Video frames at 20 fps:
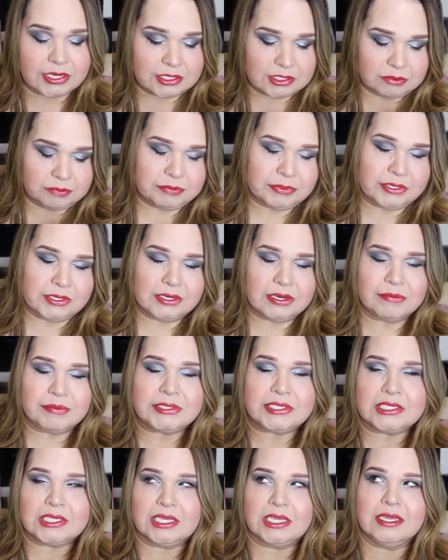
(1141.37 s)
is, but let me
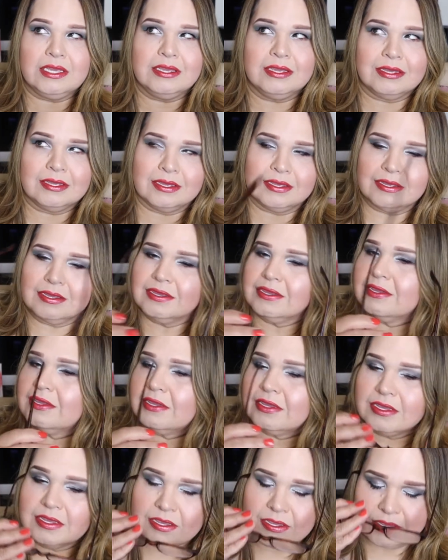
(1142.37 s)
see.
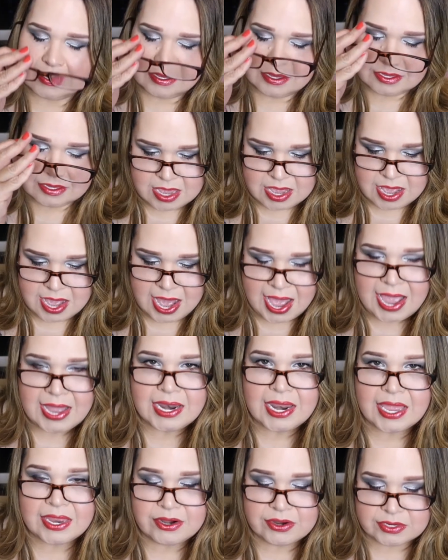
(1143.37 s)

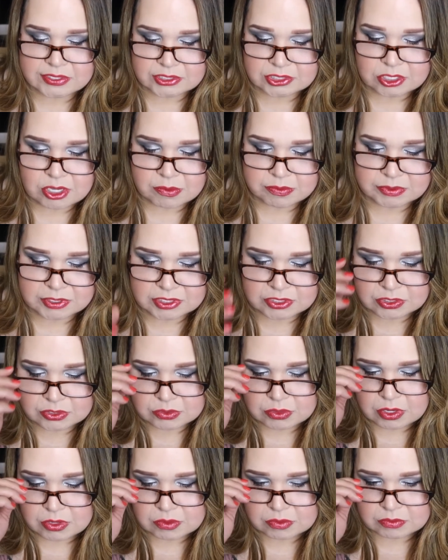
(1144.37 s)
Highlighter and Sculpting
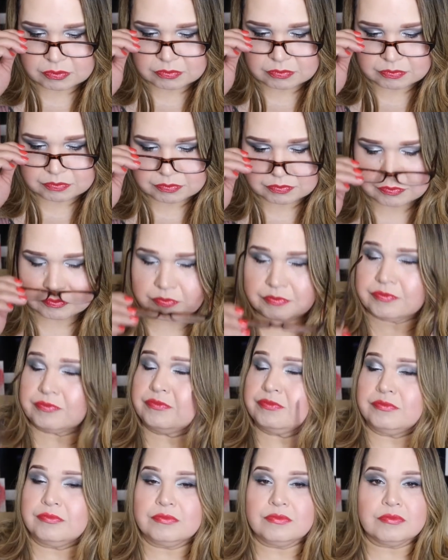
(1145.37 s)
Duo.
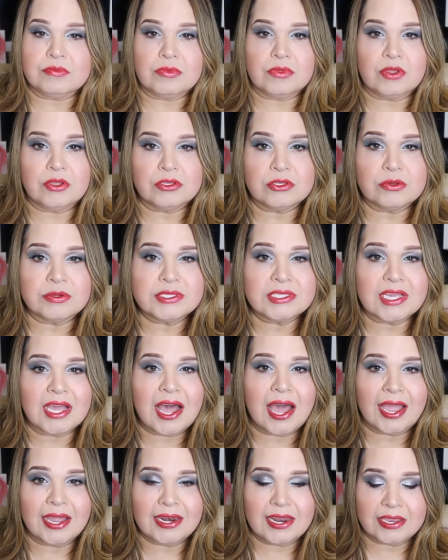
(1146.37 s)
So it's a
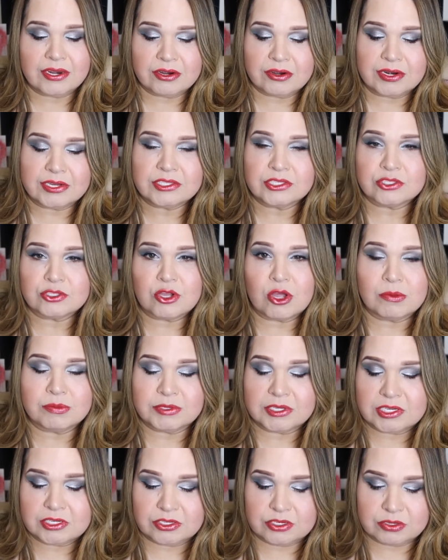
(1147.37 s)
highlighter and
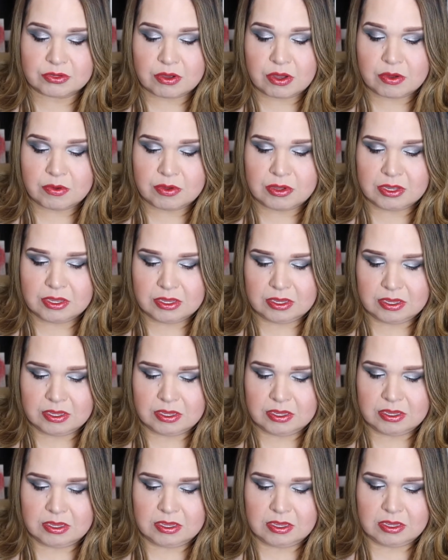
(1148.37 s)
sculpting duo.
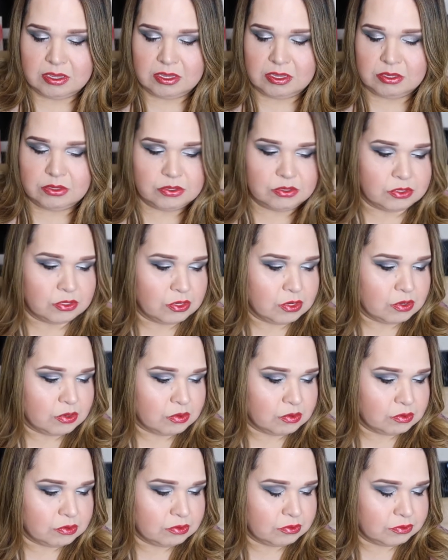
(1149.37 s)

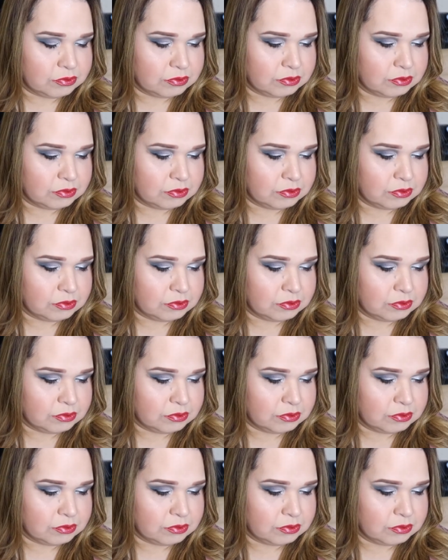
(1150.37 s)
So